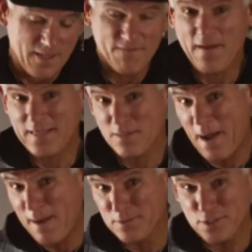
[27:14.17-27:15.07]
In fact, the
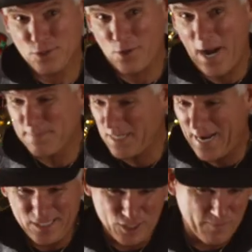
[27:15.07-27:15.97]
Bible describes, and
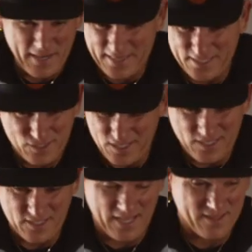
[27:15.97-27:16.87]
I suspect these,
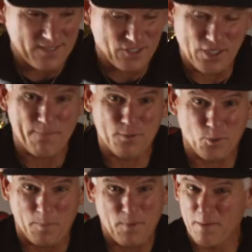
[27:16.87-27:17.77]
these, these shepherds
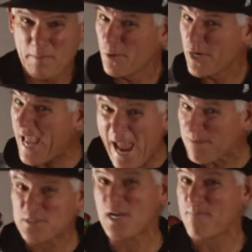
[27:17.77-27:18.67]
were probably pretty
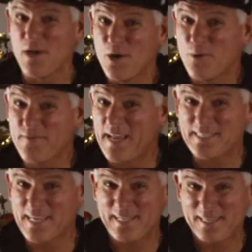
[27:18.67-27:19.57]
amped up when they
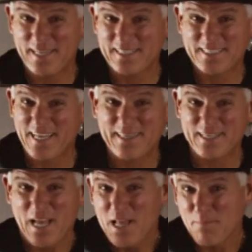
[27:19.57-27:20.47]
said, said
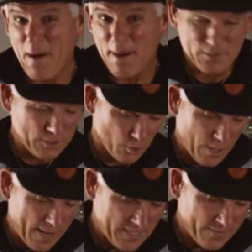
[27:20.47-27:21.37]
this. The Bible
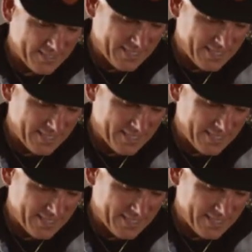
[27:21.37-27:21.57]
describes how they